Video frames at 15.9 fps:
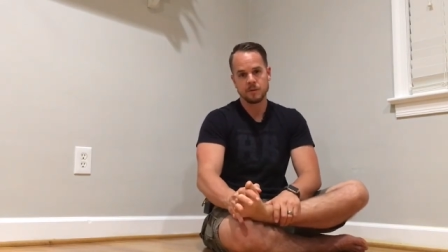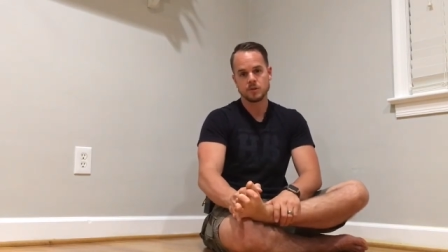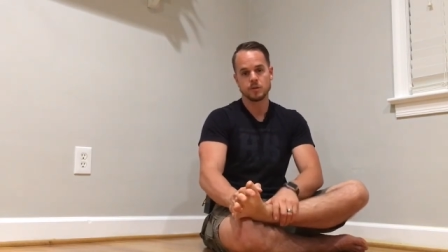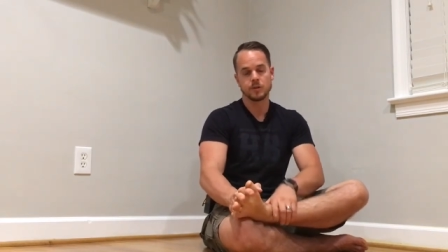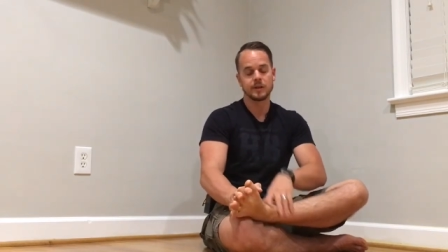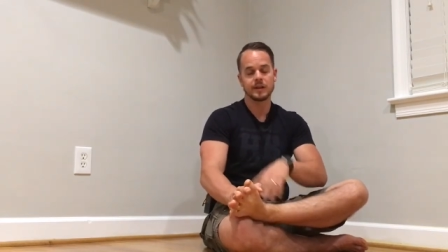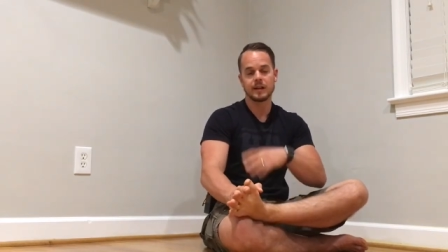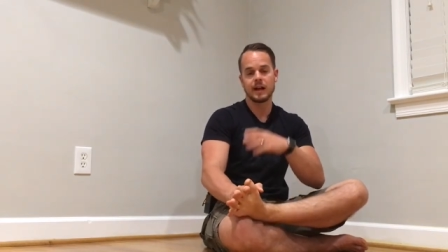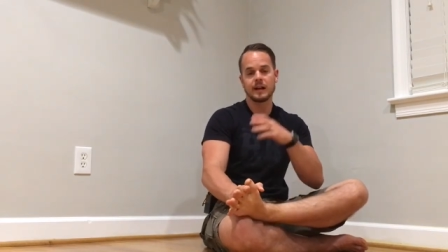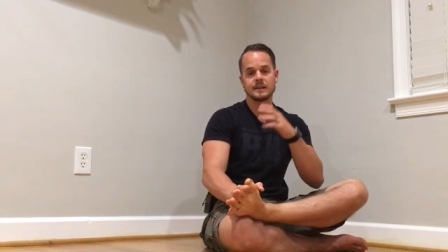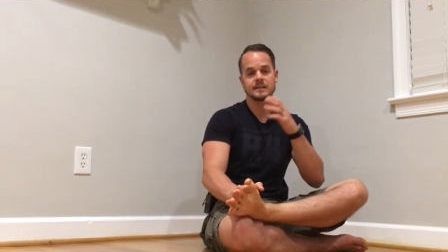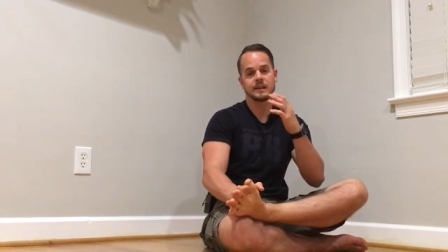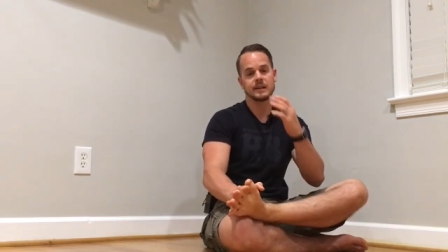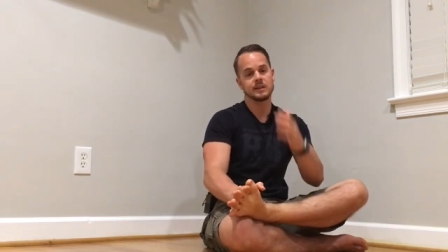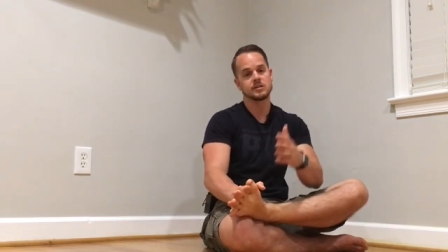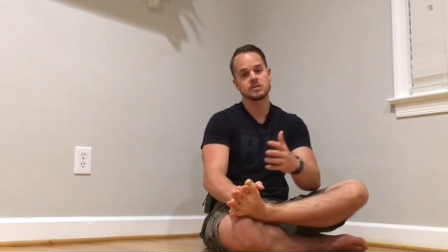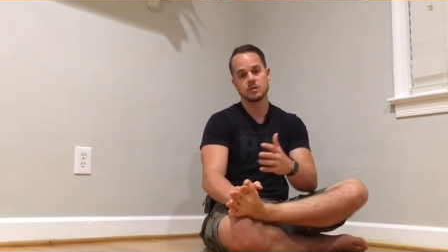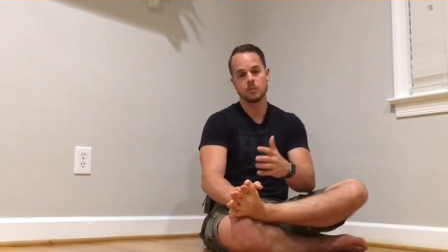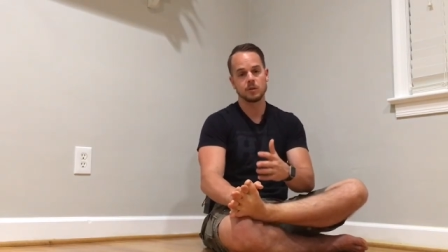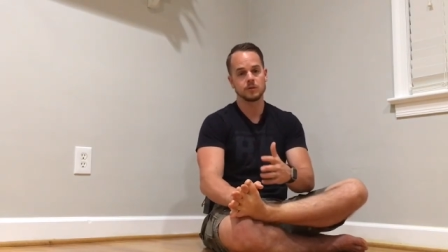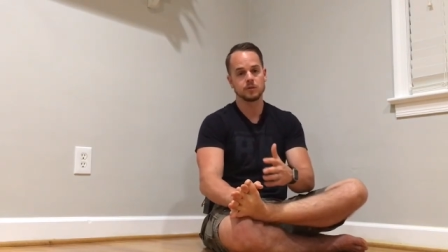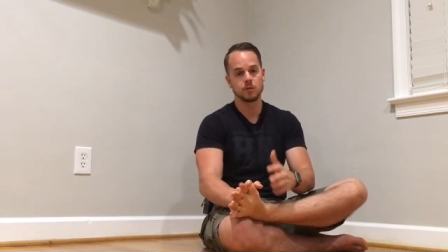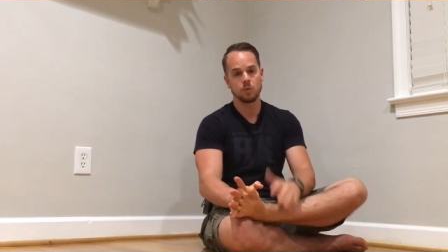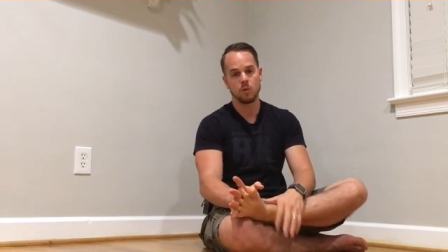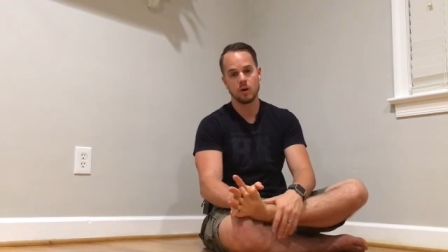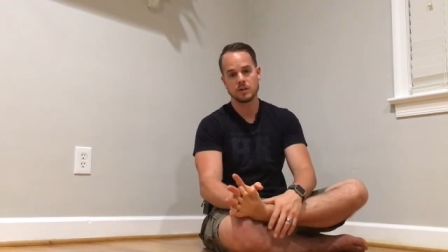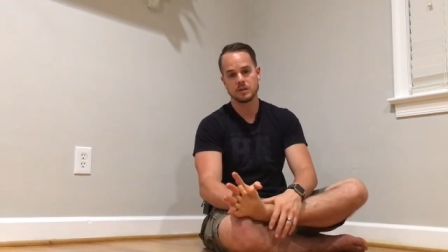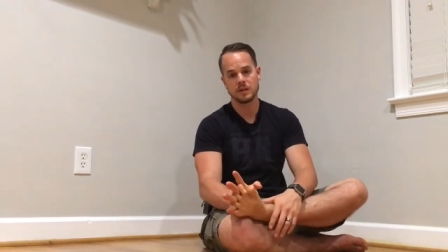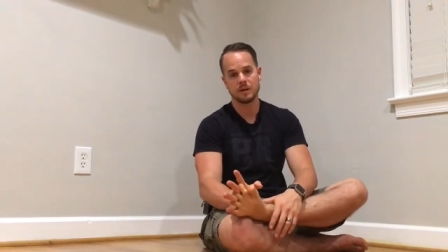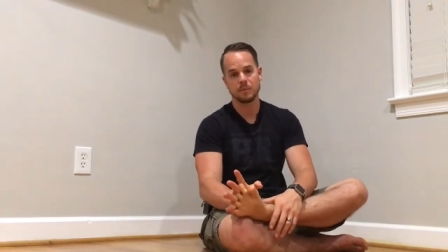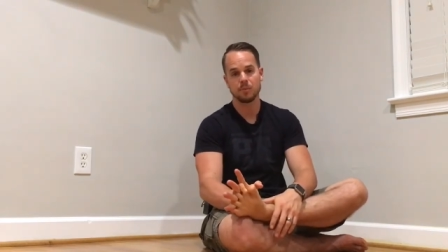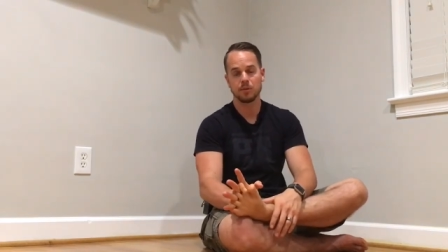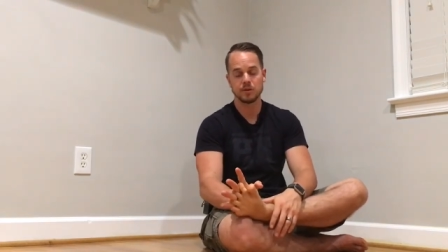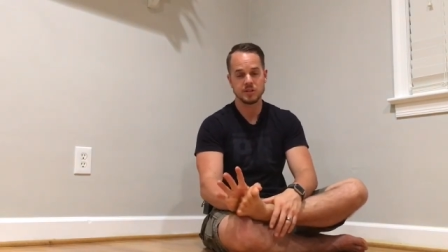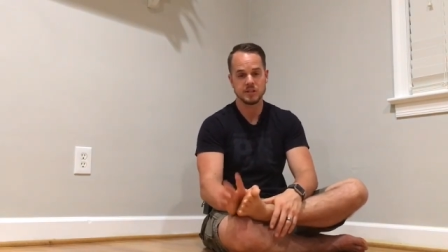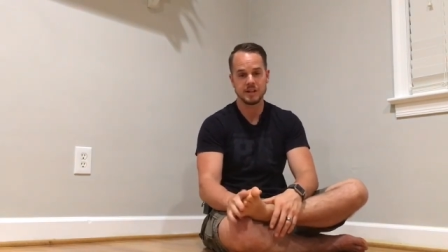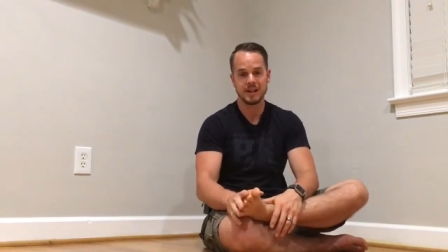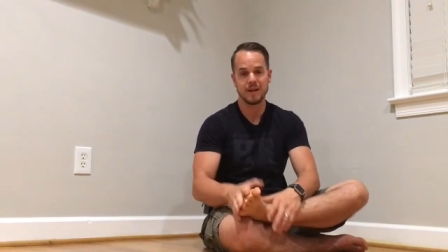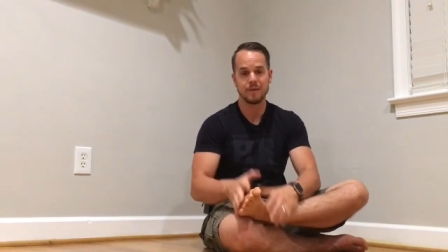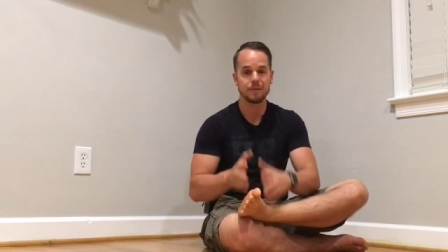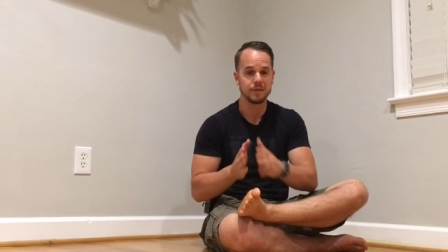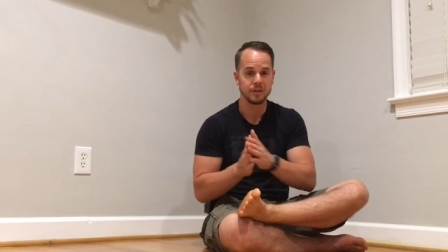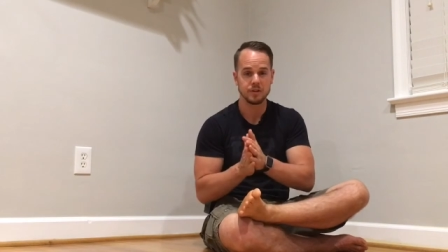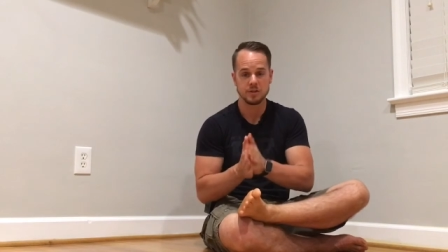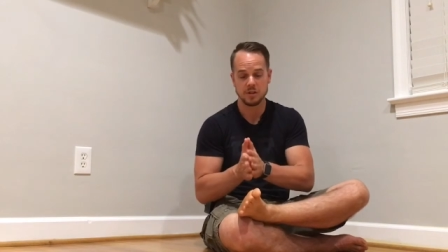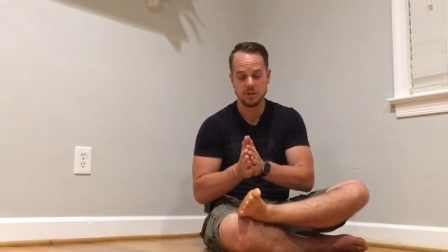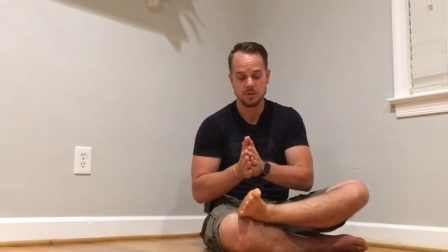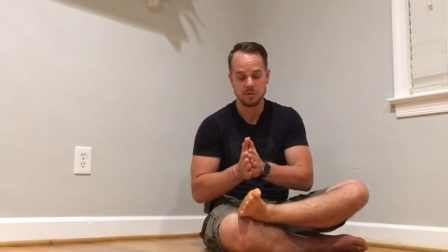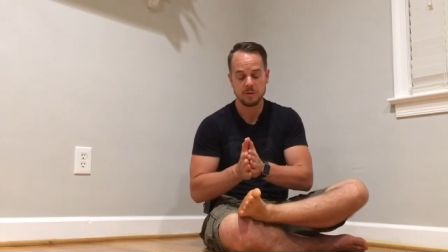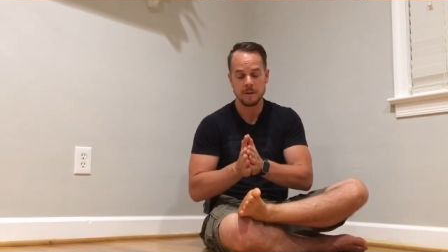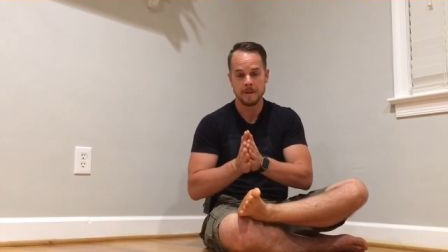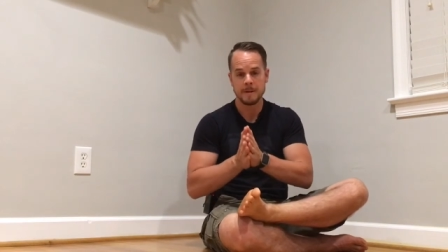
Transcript: So again, guys, thank you so much for watching. I appreciate everything you do.